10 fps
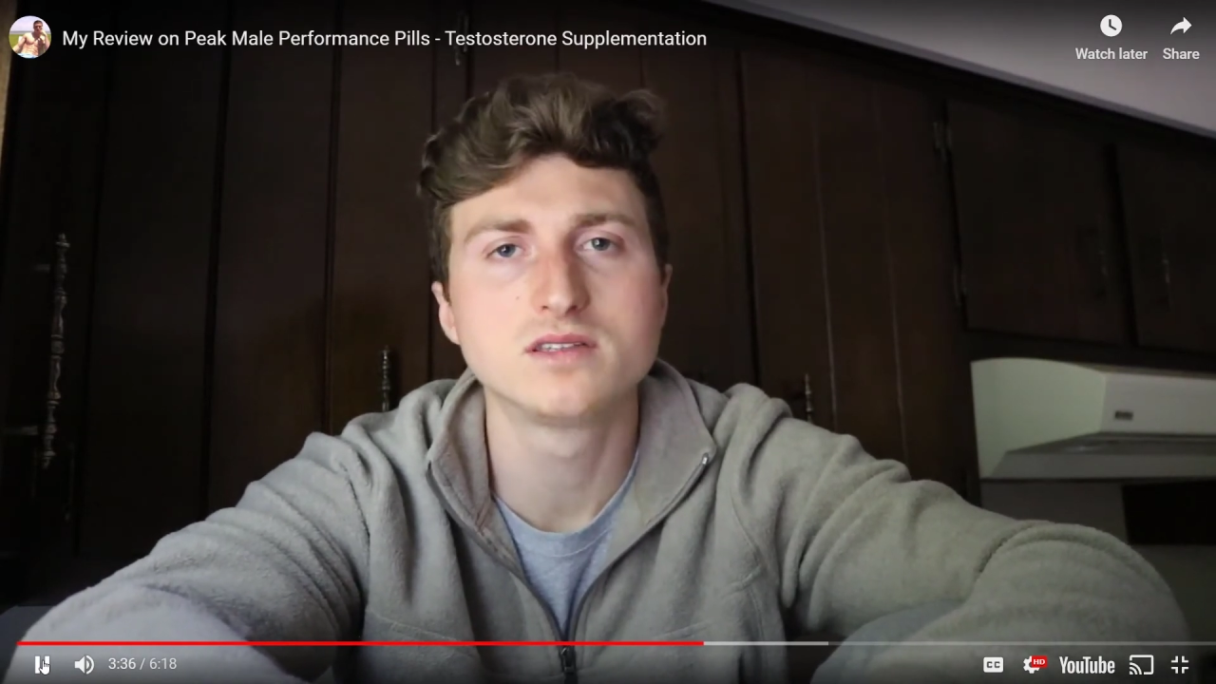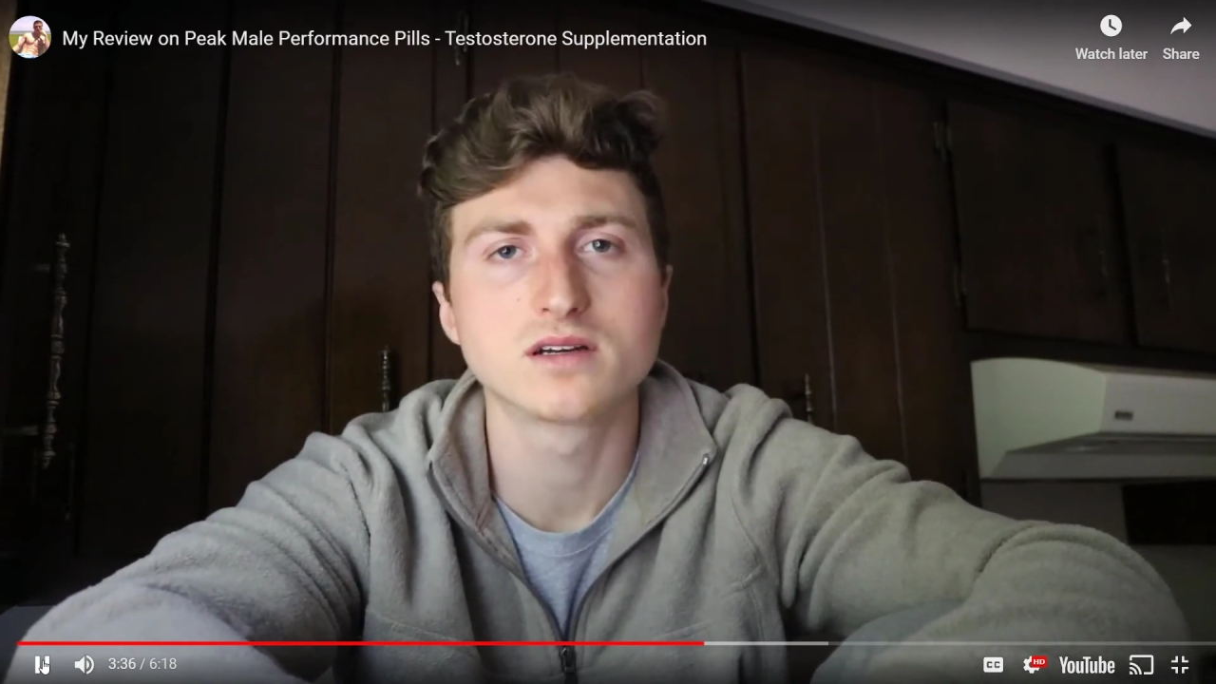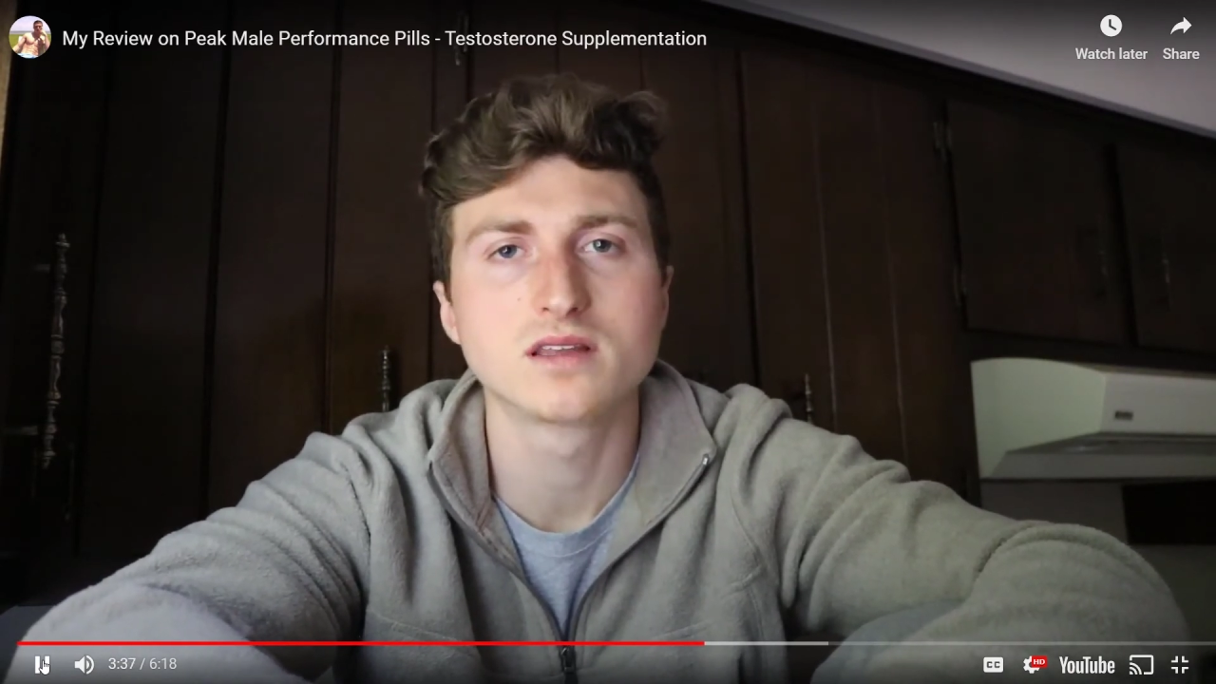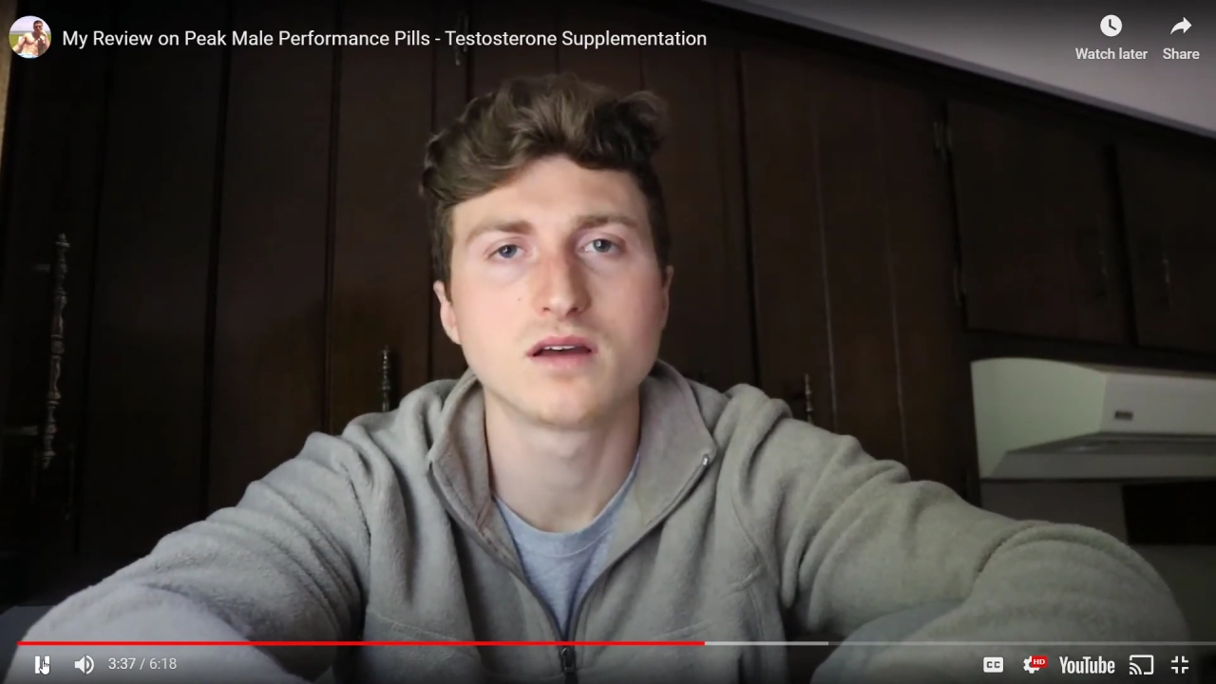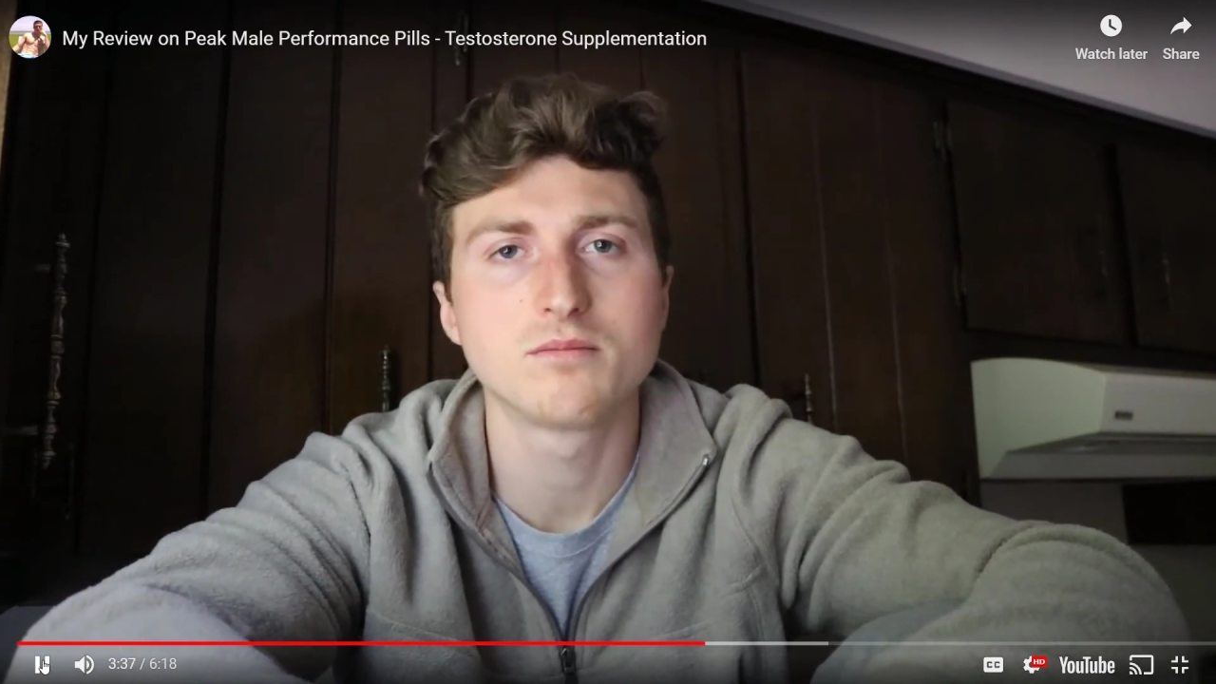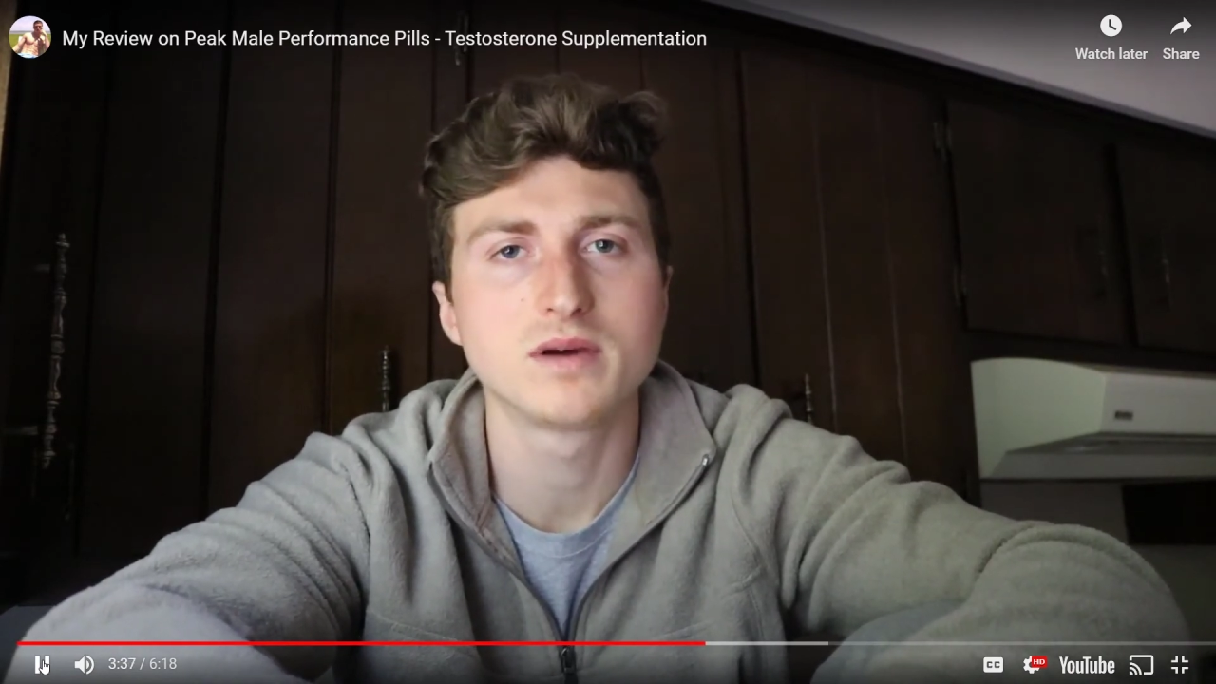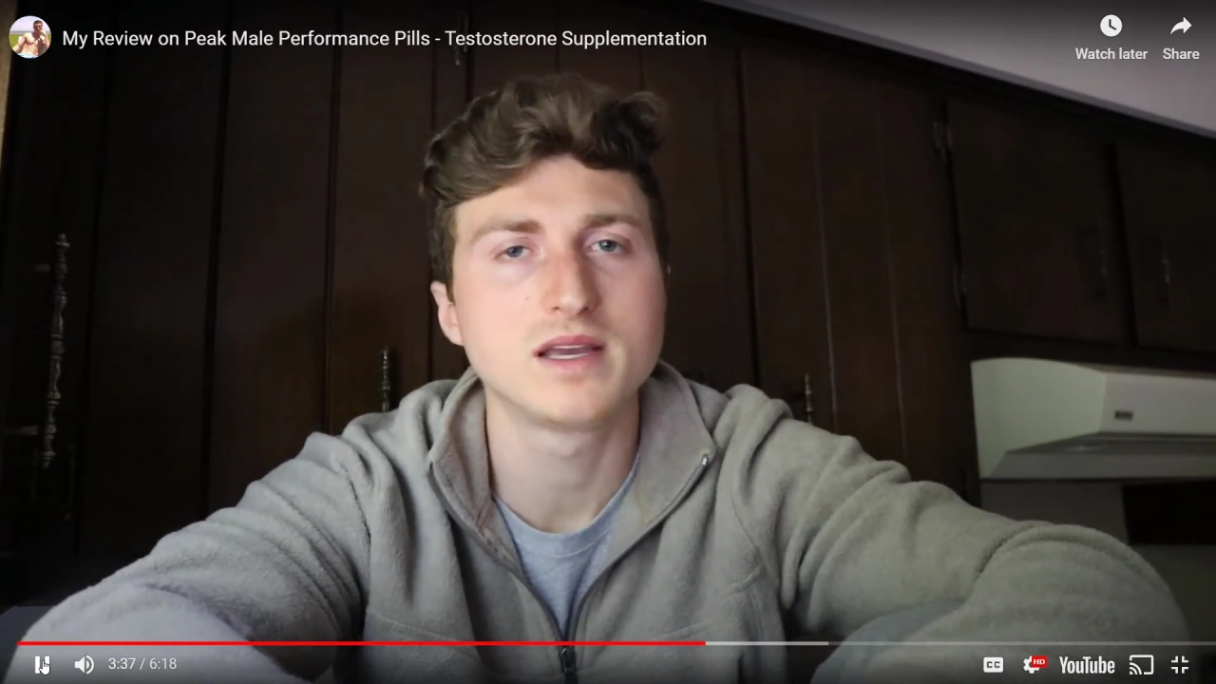took them,